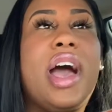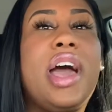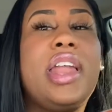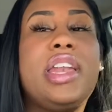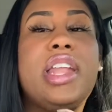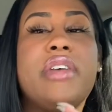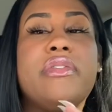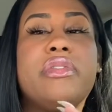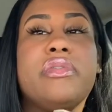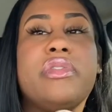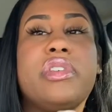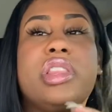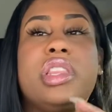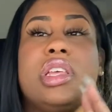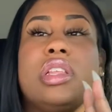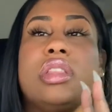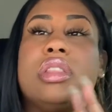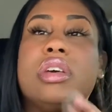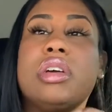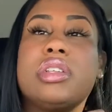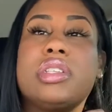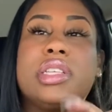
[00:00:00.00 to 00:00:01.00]
I never really
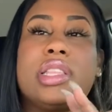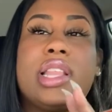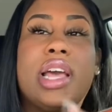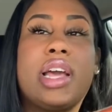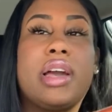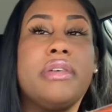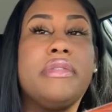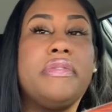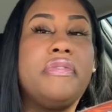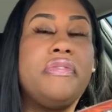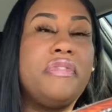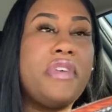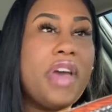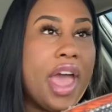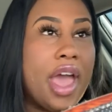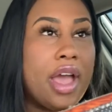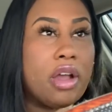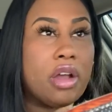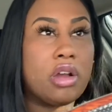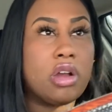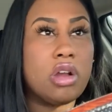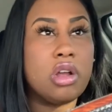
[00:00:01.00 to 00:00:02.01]
looked like a
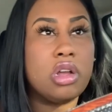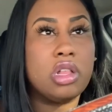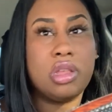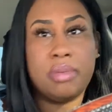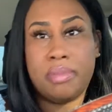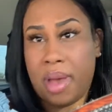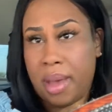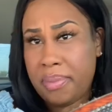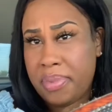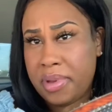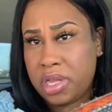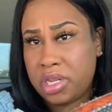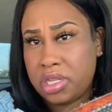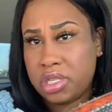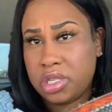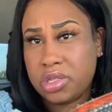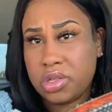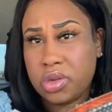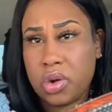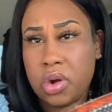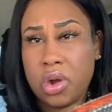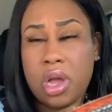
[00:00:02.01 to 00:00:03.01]
fat girl in my
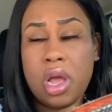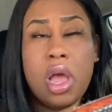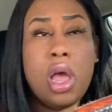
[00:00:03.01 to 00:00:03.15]
pictures, or